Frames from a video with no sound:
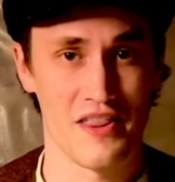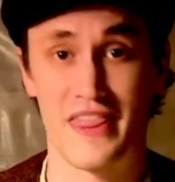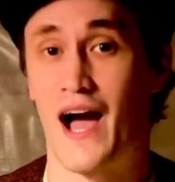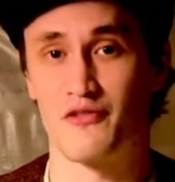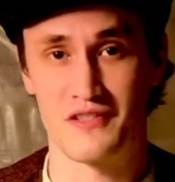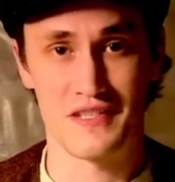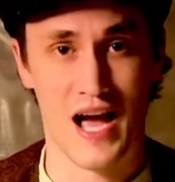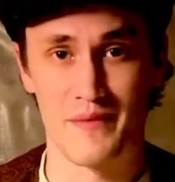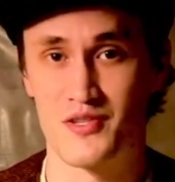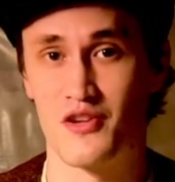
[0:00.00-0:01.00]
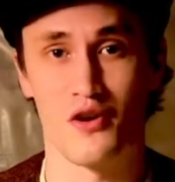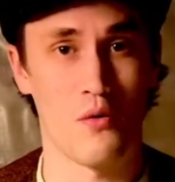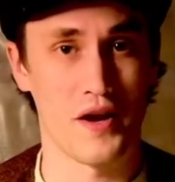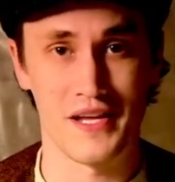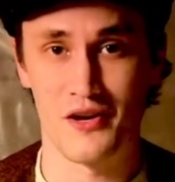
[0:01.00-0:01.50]
1,000 times and you don't
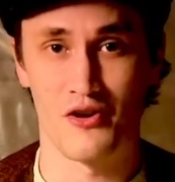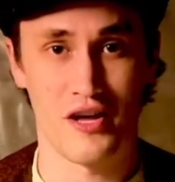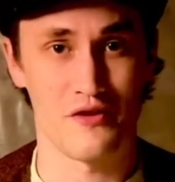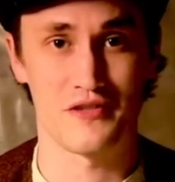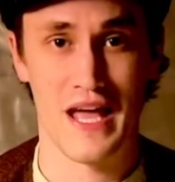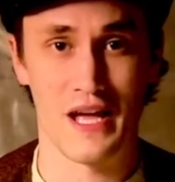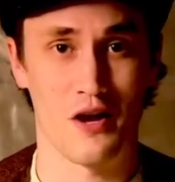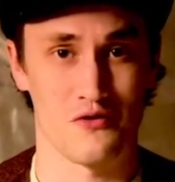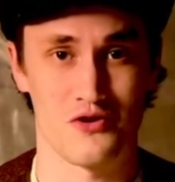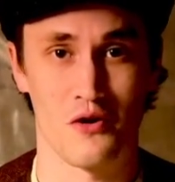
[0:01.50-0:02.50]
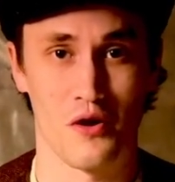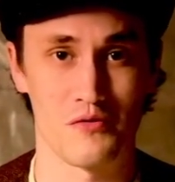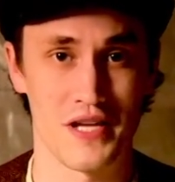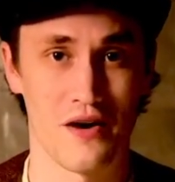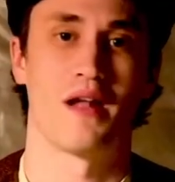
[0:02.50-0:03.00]
want to hear another take on show don't
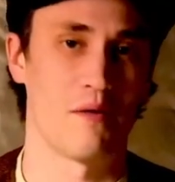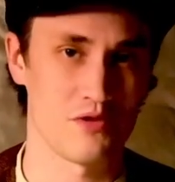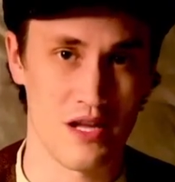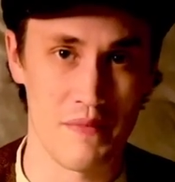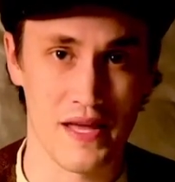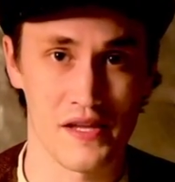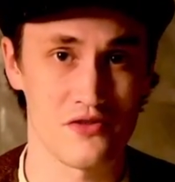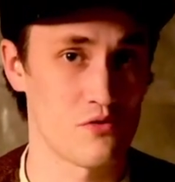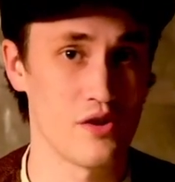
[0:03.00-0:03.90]
tell. And I'm just going to make this really